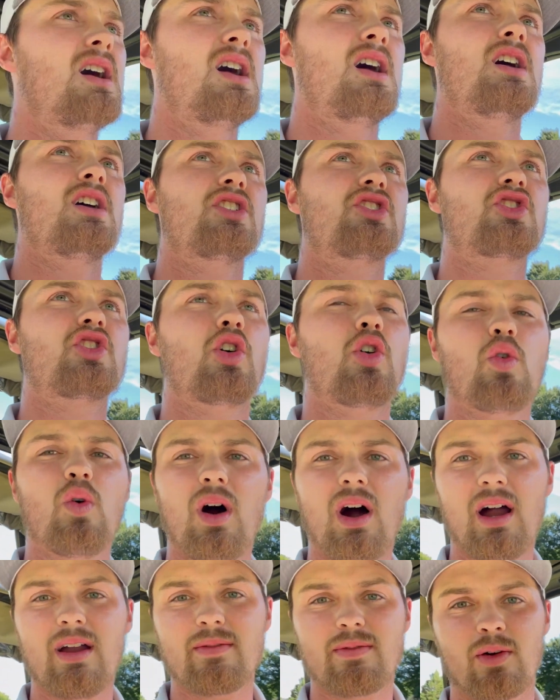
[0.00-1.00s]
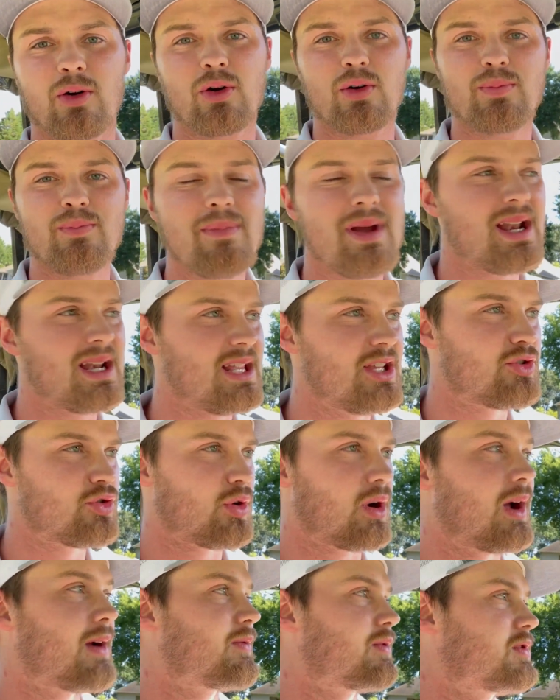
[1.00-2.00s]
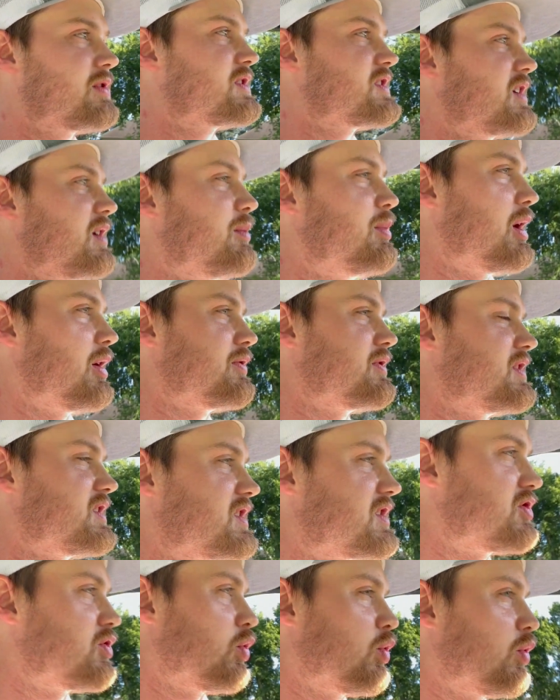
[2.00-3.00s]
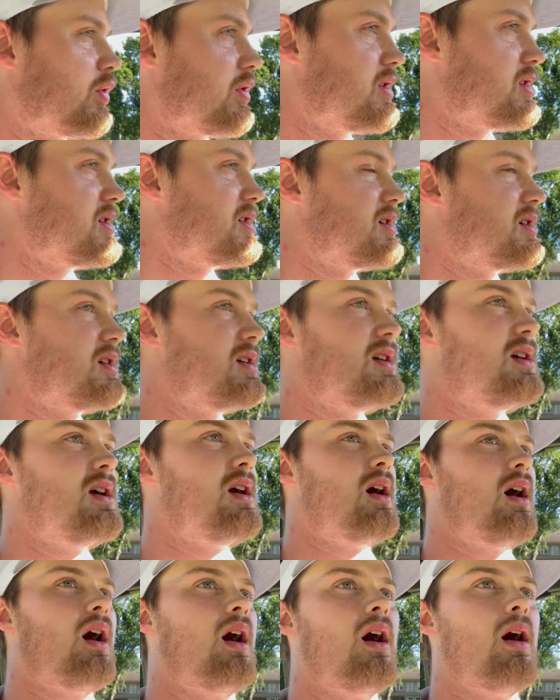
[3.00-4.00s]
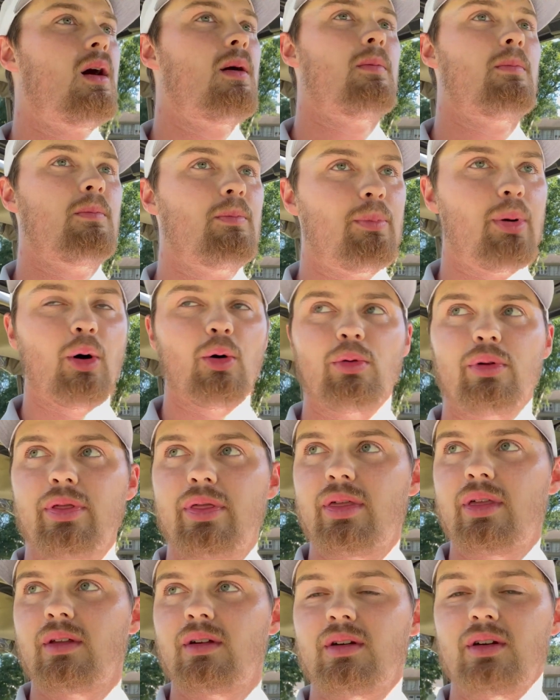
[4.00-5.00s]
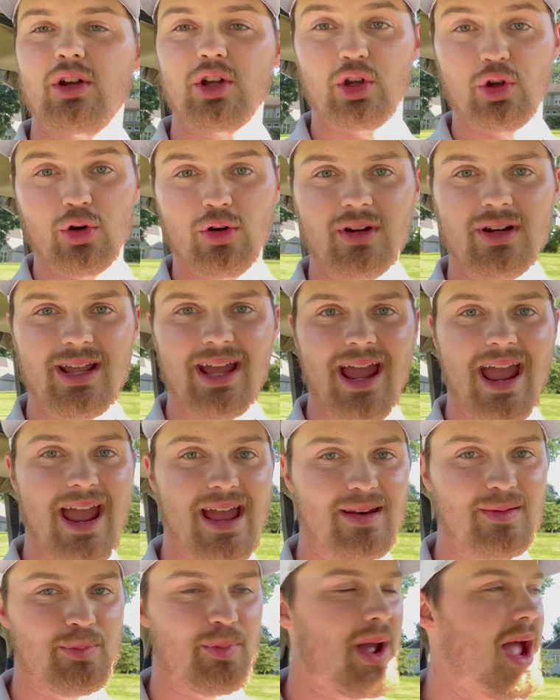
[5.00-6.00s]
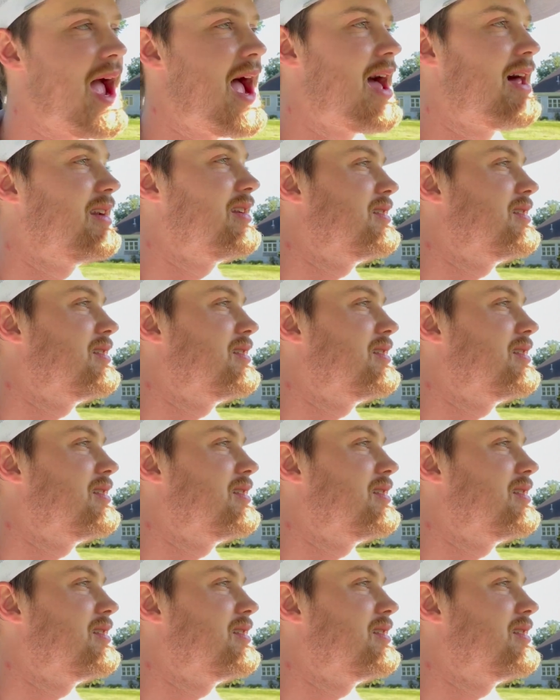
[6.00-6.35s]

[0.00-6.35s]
So I've heard many drivers about this story, both good and bad.